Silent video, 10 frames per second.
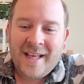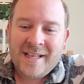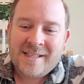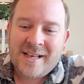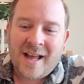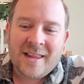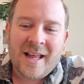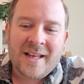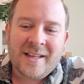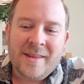it's not
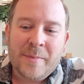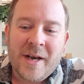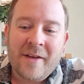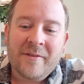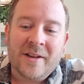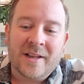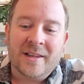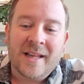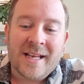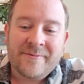like the
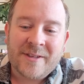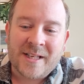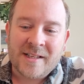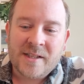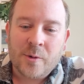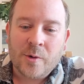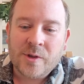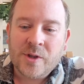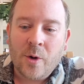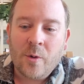benevolent leftists who are
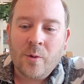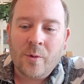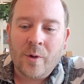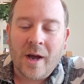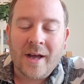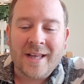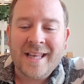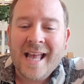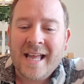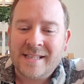so uh,
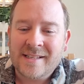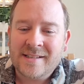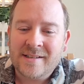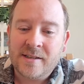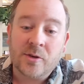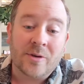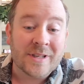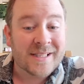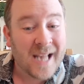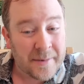against
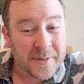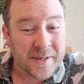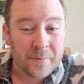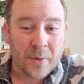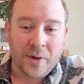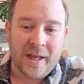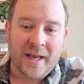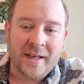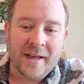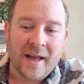certain types of
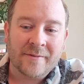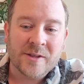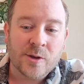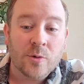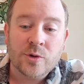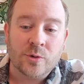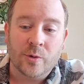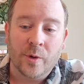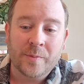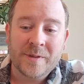bullying have social
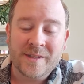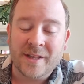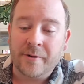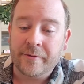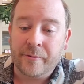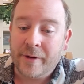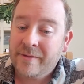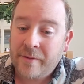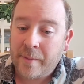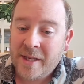groups that are free
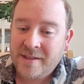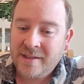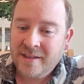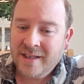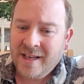from it.